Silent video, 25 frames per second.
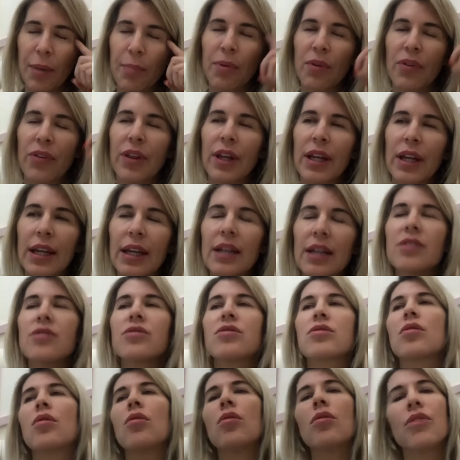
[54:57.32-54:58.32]
think
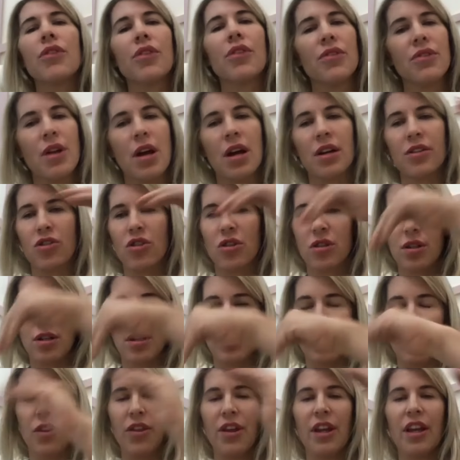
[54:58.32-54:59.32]
insole, they're not just going to
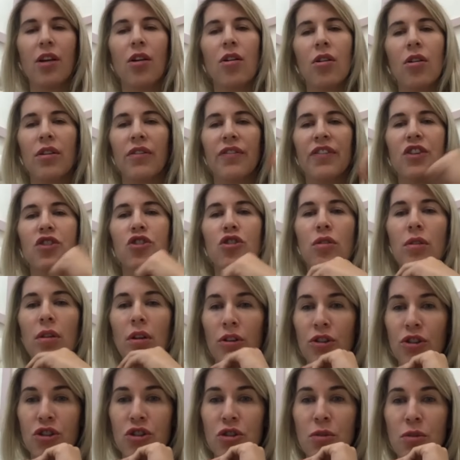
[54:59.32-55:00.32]
think artificial arch
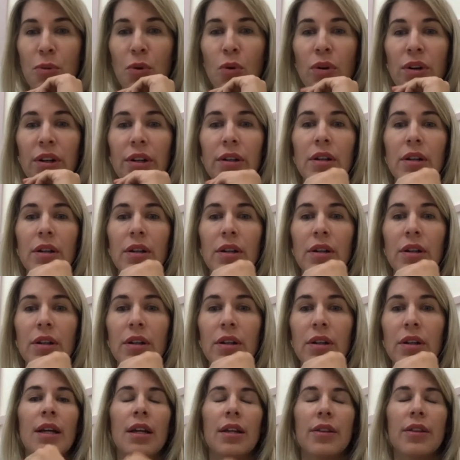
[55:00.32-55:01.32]
support,
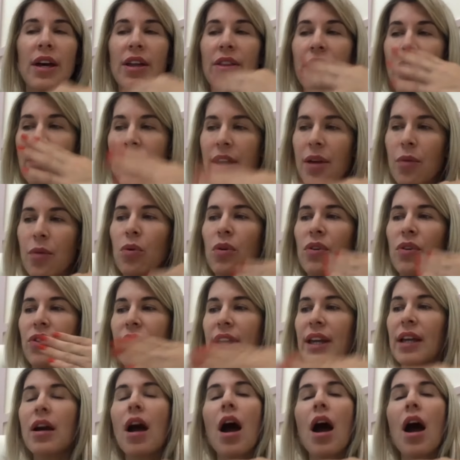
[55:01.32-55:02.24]
that they will think,